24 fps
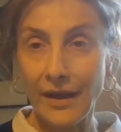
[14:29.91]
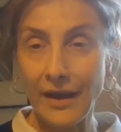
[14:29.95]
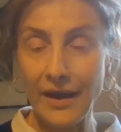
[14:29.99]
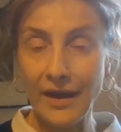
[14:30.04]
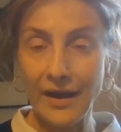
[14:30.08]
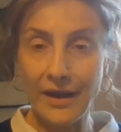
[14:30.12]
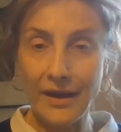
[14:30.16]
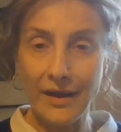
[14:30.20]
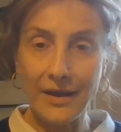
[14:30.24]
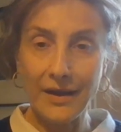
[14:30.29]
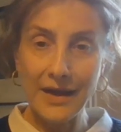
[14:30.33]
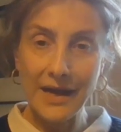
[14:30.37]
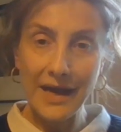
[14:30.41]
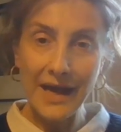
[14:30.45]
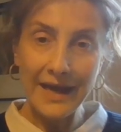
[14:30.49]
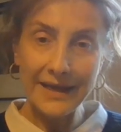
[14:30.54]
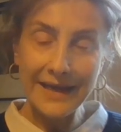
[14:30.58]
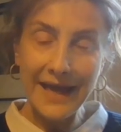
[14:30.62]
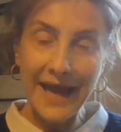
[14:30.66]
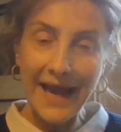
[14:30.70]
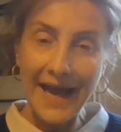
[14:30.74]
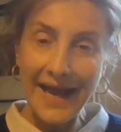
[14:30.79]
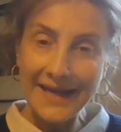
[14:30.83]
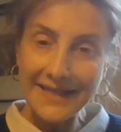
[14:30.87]

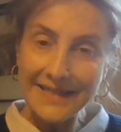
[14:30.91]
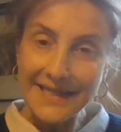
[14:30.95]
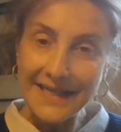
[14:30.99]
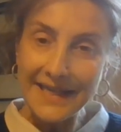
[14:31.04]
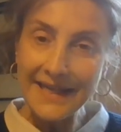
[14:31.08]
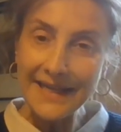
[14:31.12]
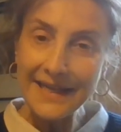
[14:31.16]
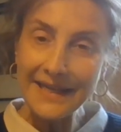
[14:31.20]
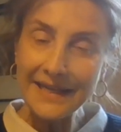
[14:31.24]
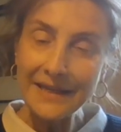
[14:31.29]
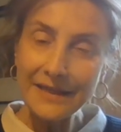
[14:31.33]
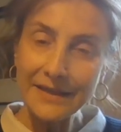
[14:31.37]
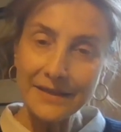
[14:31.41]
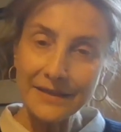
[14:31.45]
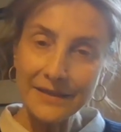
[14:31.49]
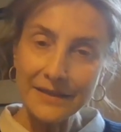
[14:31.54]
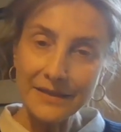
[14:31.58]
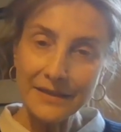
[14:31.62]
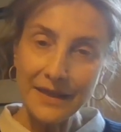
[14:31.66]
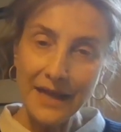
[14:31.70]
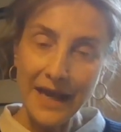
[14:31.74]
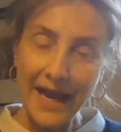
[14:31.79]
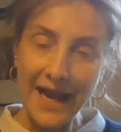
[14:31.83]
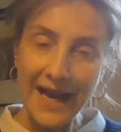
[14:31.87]
And adding
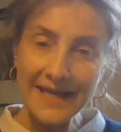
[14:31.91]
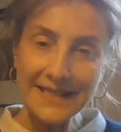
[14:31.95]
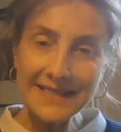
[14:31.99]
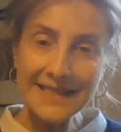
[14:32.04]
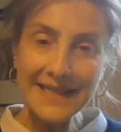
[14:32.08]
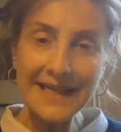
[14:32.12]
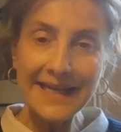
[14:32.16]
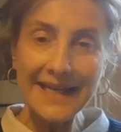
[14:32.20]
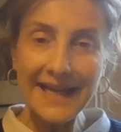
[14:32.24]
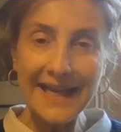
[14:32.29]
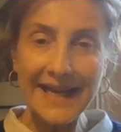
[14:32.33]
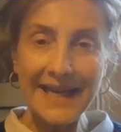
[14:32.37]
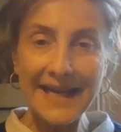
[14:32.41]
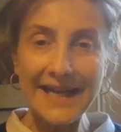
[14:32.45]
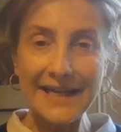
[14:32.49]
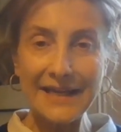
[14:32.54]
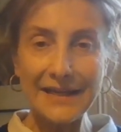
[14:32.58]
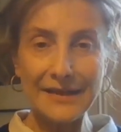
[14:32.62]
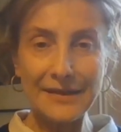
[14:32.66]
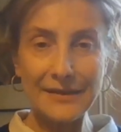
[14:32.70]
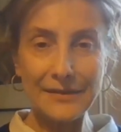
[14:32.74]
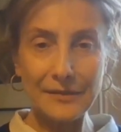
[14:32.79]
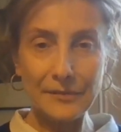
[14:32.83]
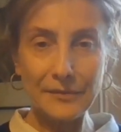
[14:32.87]

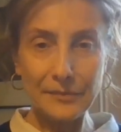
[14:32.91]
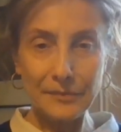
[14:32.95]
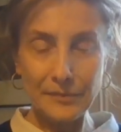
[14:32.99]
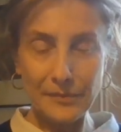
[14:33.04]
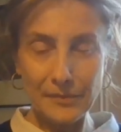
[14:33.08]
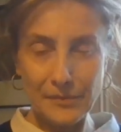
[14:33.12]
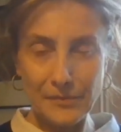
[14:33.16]
in,